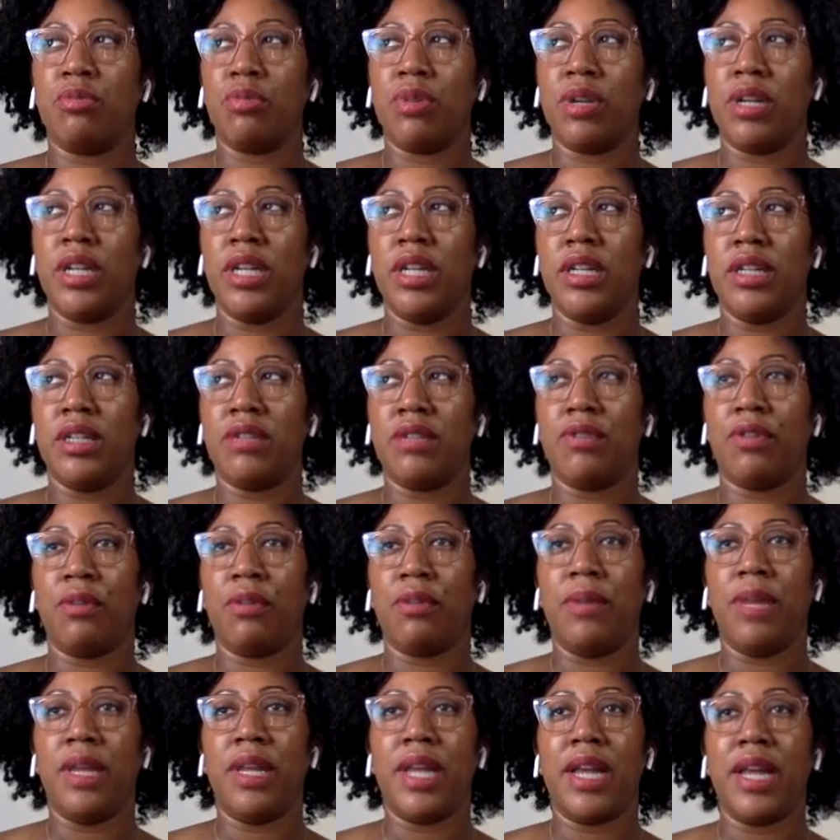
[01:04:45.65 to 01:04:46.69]
20s, for
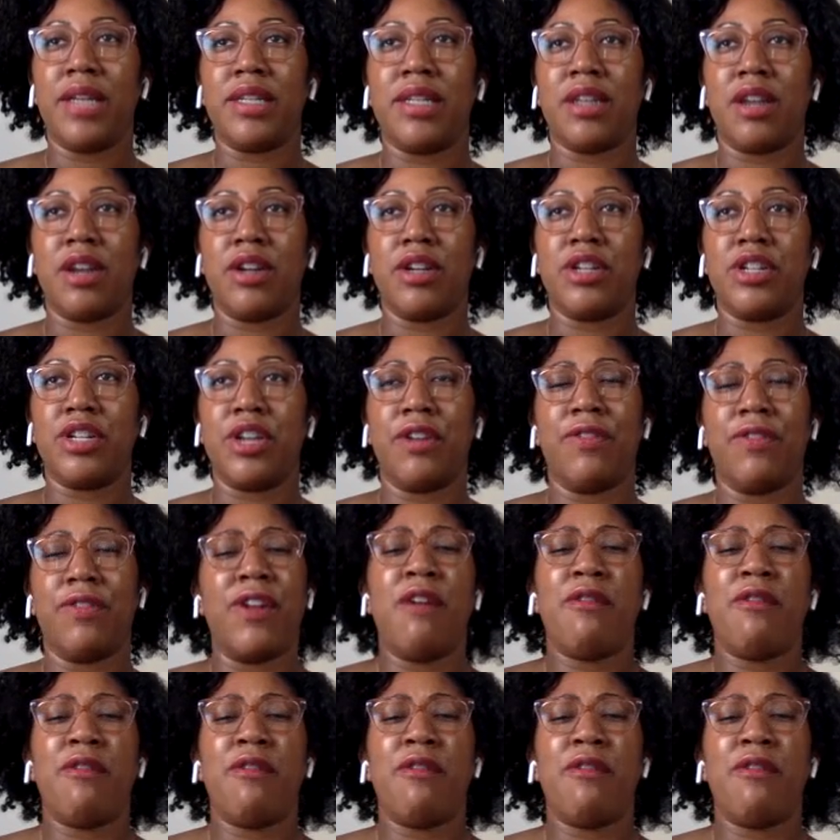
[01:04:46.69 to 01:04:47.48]
me, that started to shift.